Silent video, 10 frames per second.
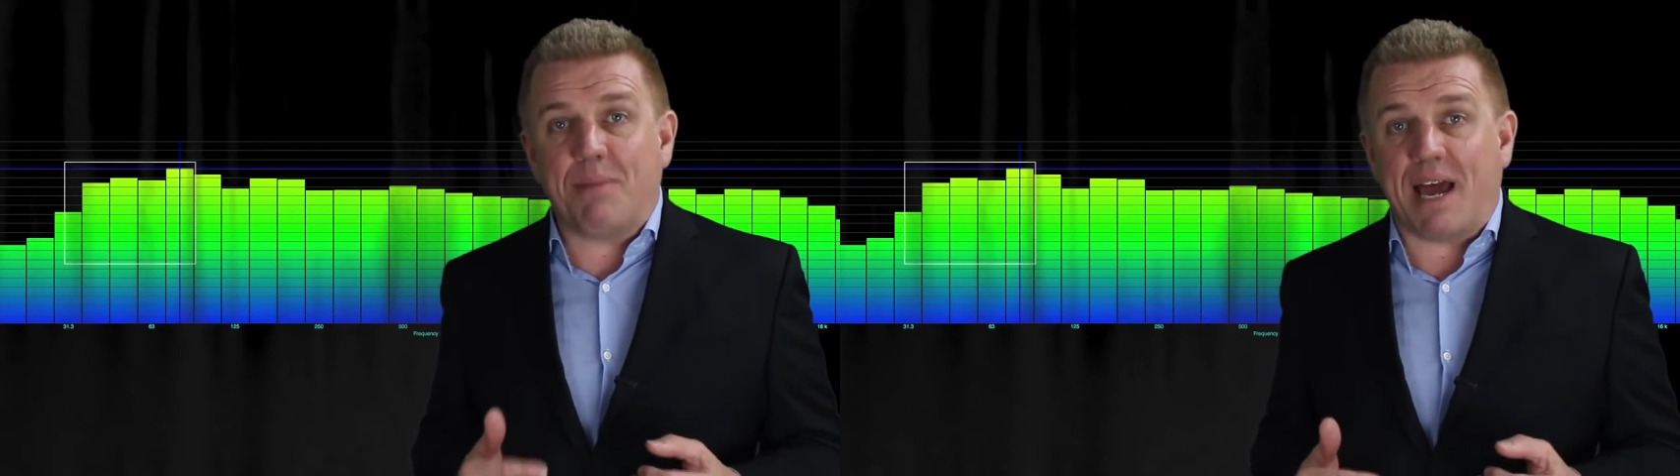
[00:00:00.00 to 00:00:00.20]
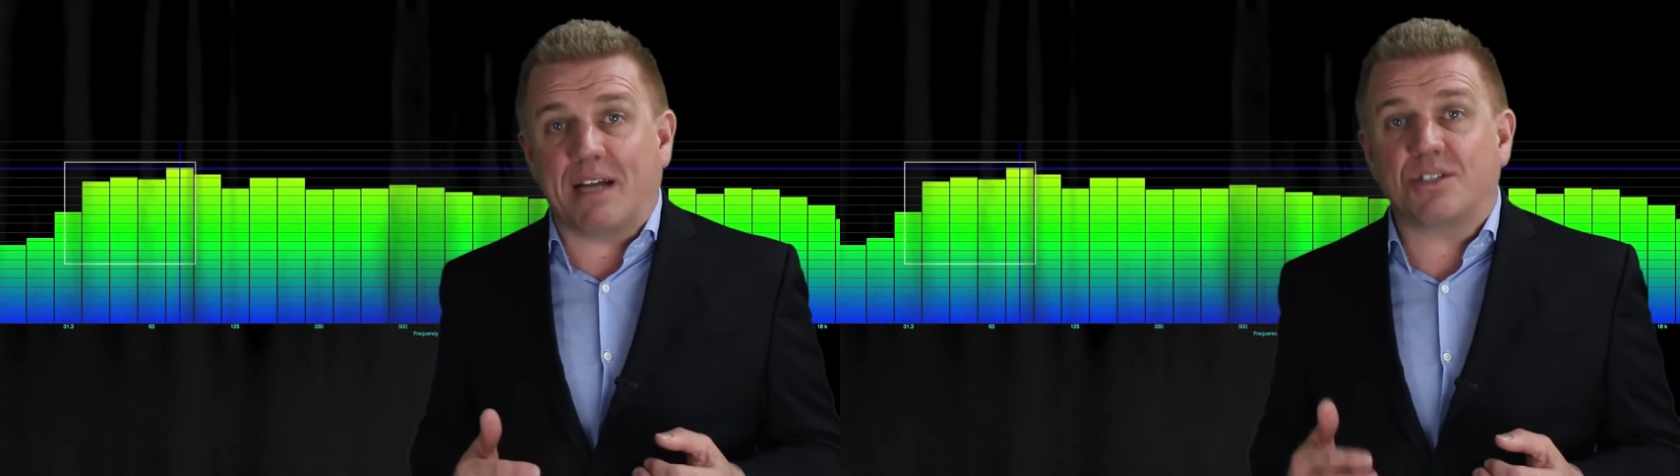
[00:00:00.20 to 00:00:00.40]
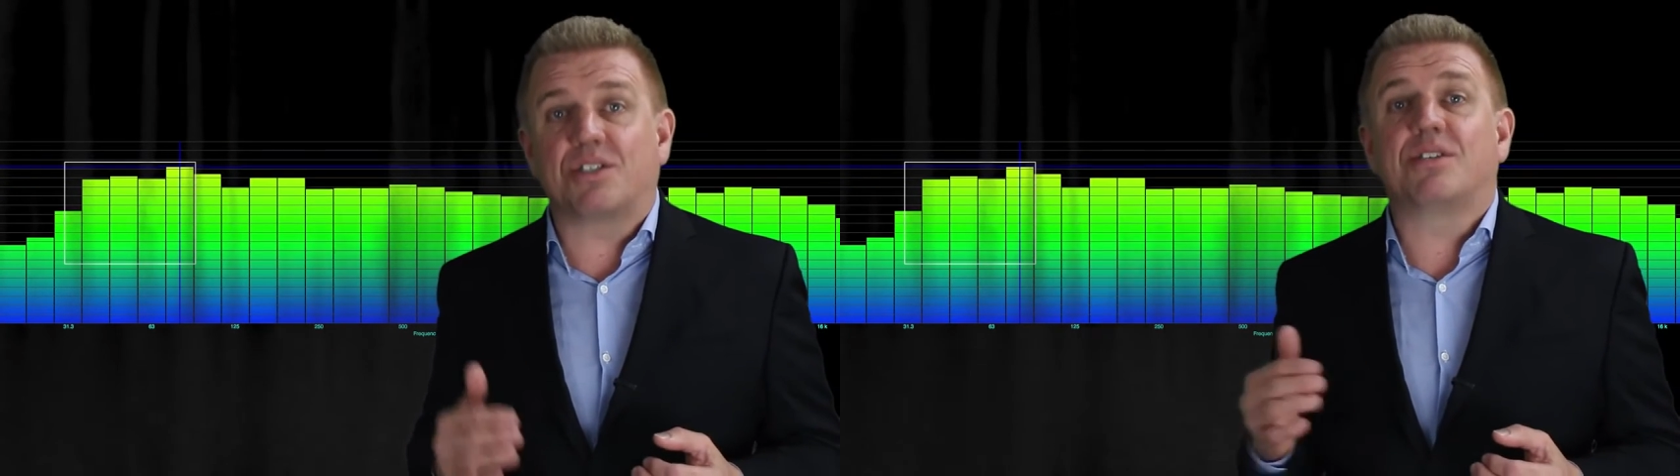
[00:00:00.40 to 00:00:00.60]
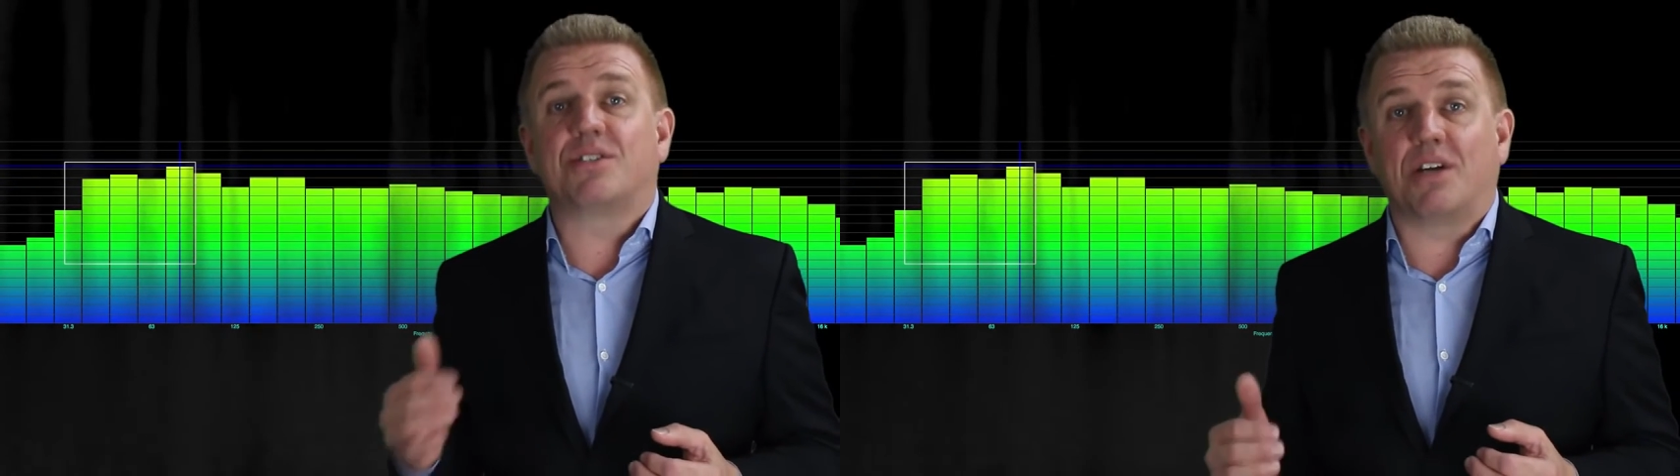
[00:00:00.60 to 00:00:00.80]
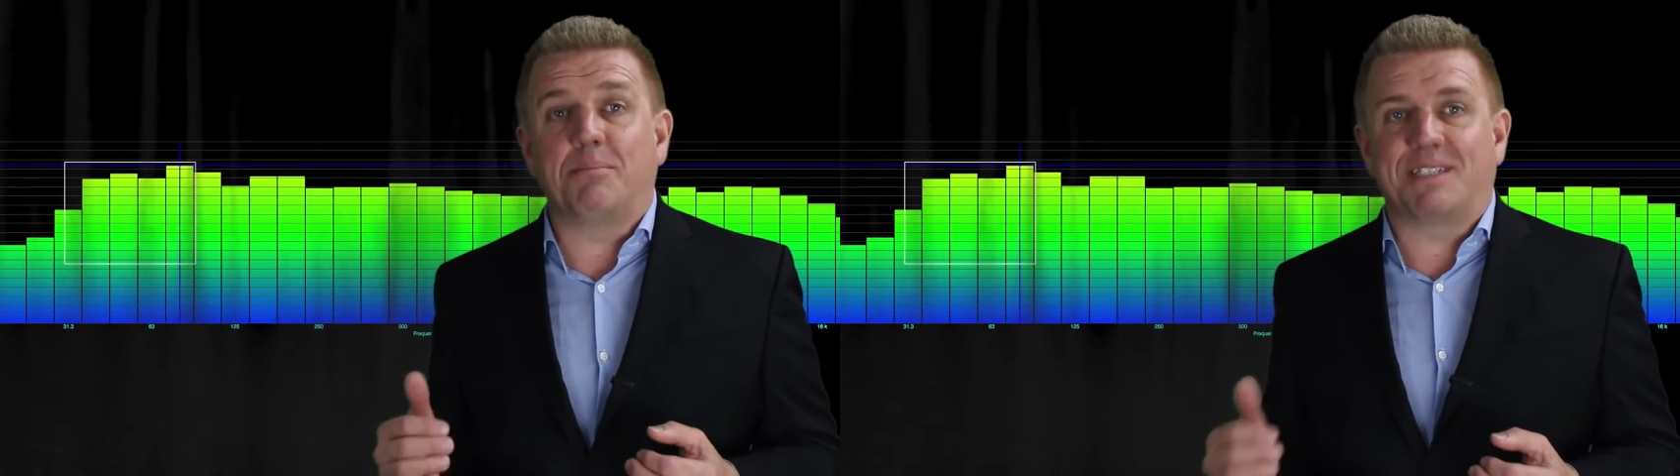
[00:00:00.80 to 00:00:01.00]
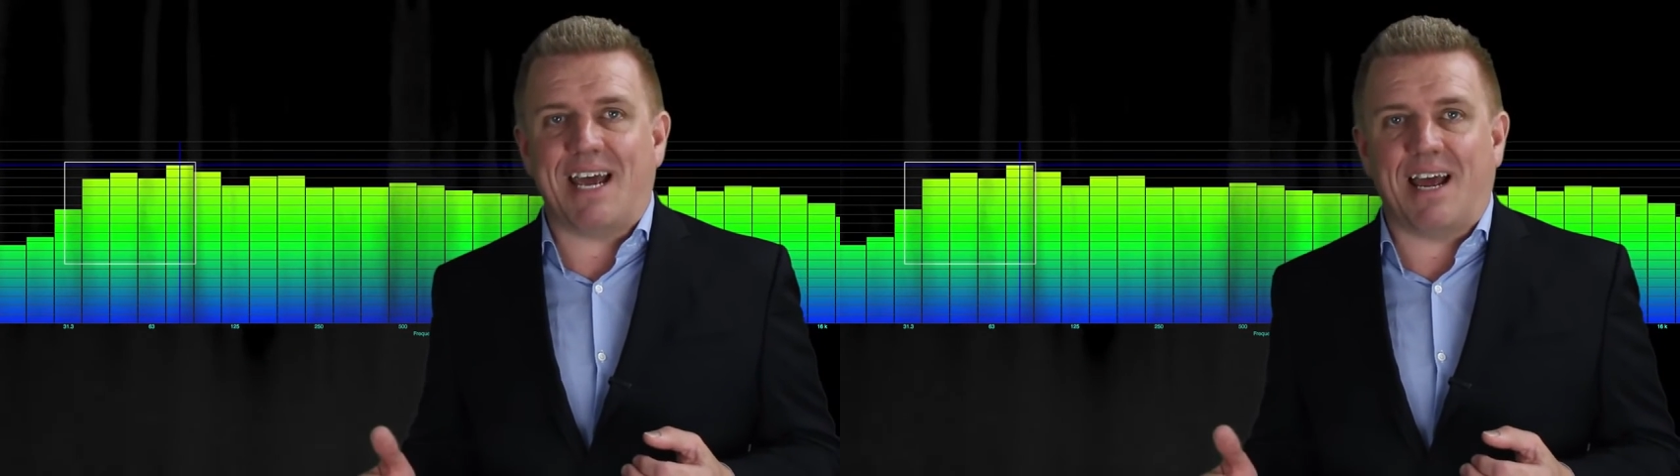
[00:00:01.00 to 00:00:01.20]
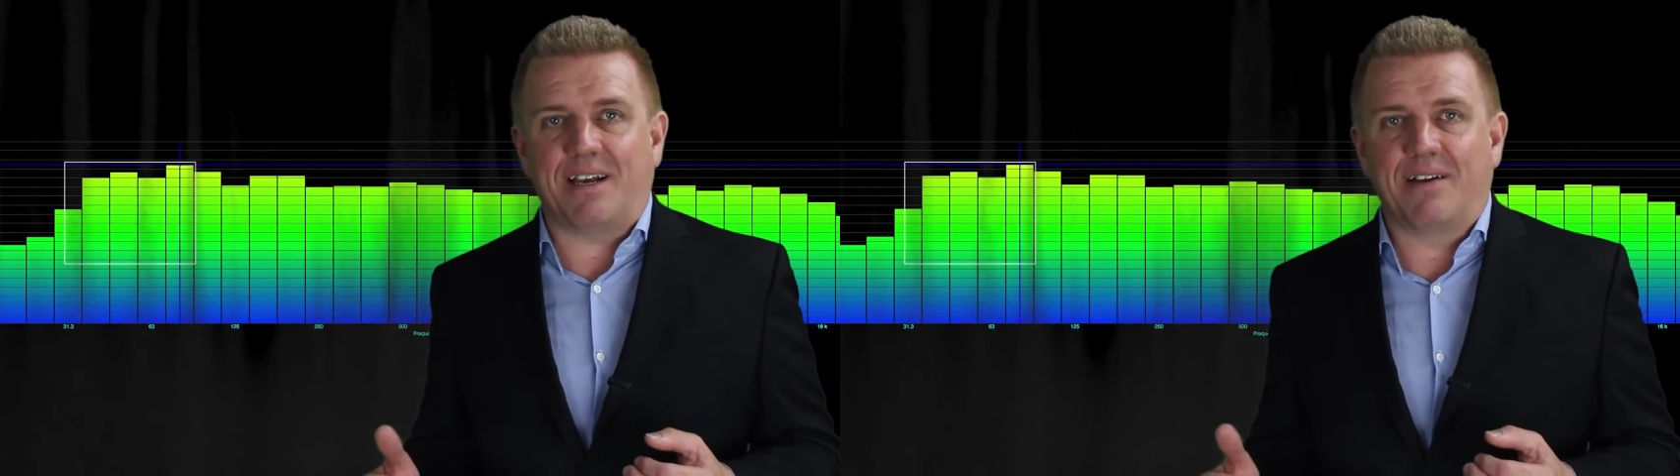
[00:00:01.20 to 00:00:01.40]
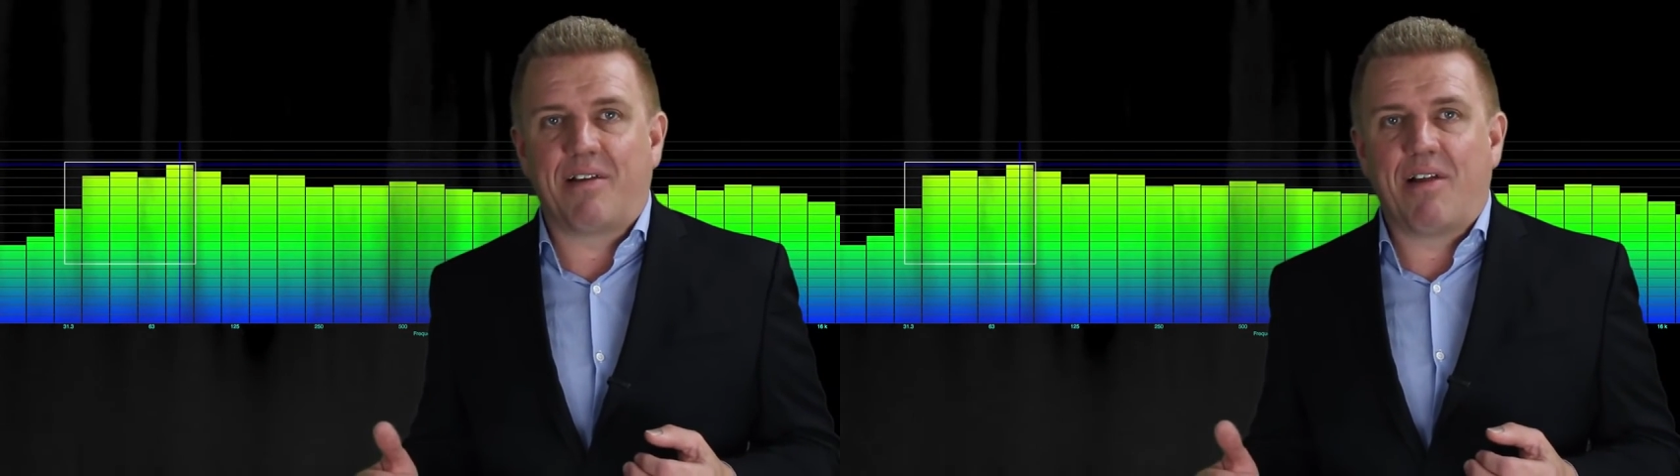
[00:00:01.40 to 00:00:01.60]
matched sub
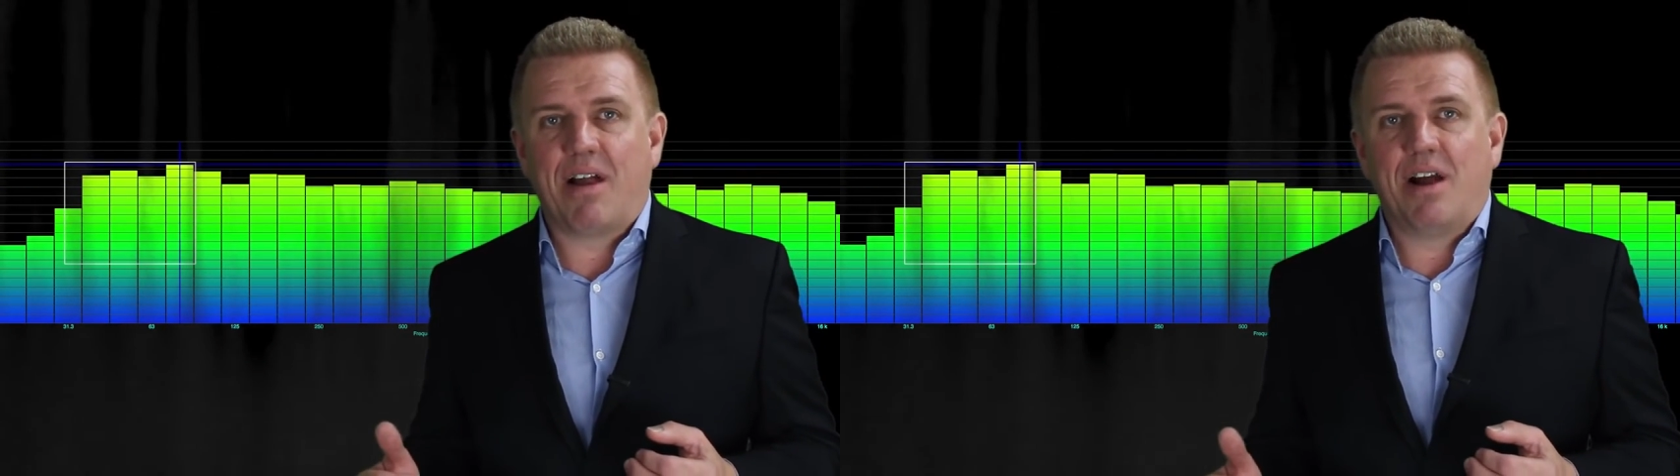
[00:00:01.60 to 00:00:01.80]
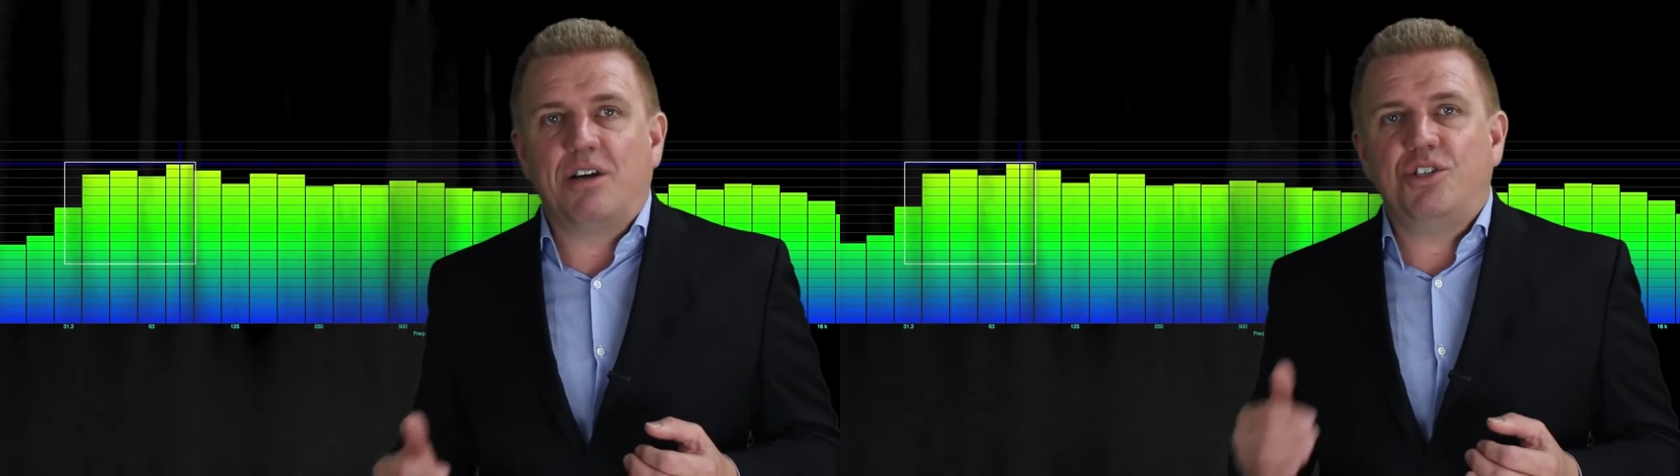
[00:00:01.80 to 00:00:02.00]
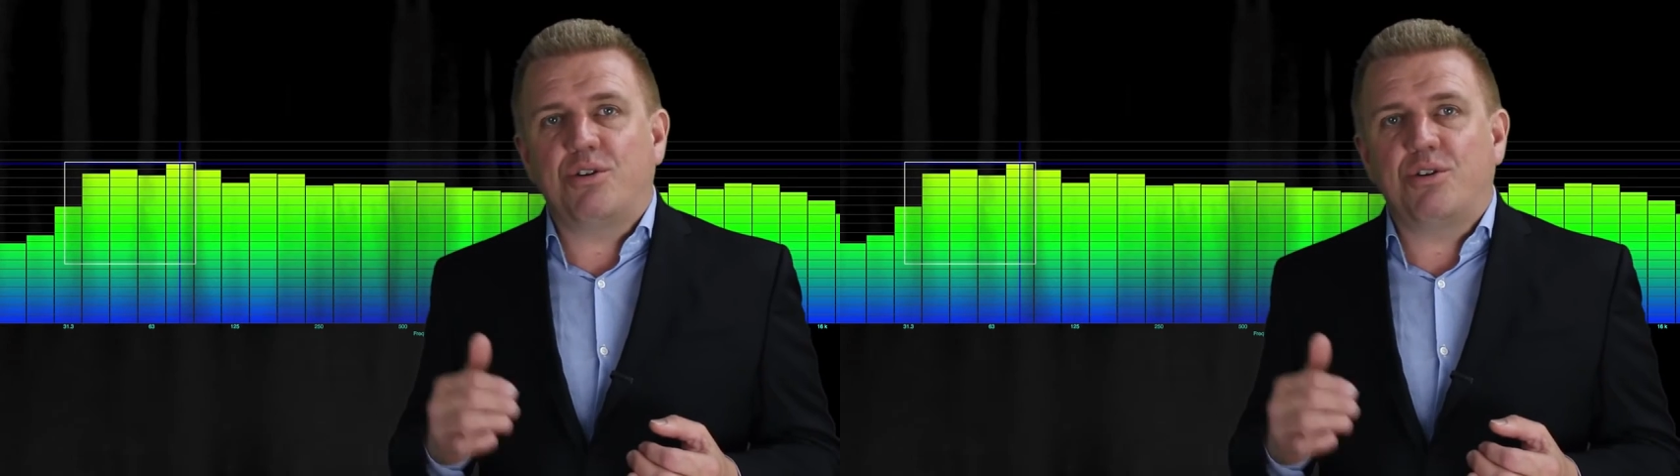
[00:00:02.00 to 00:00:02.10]
10.